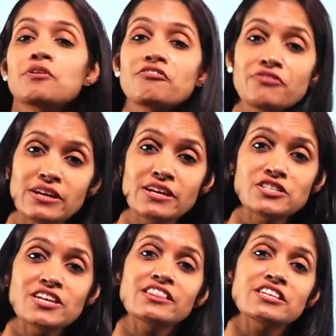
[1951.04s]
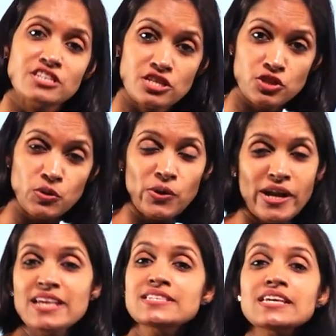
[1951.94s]
of energy, and this is known
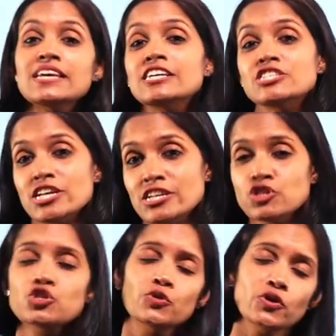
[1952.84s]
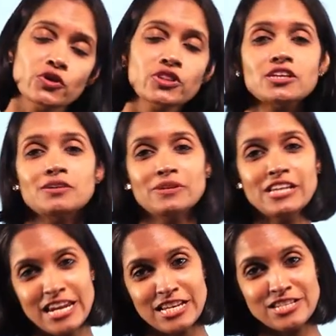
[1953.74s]
as heat energy or thermal
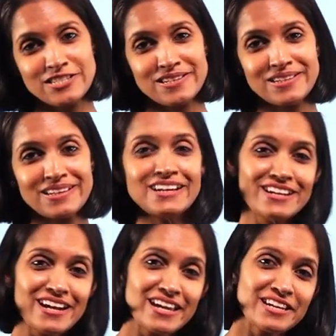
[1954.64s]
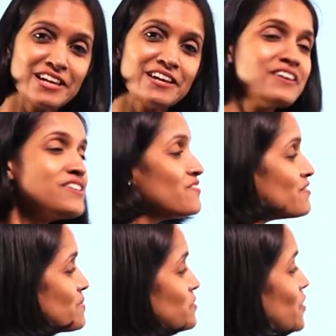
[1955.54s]
energy. Right?
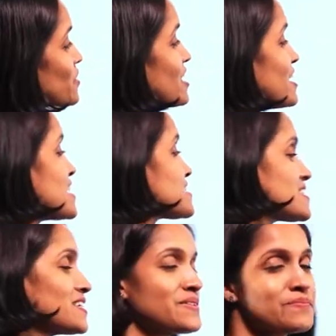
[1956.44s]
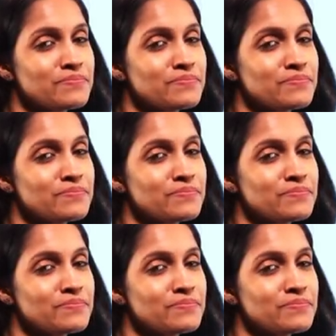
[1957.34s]
We'll move on to the next.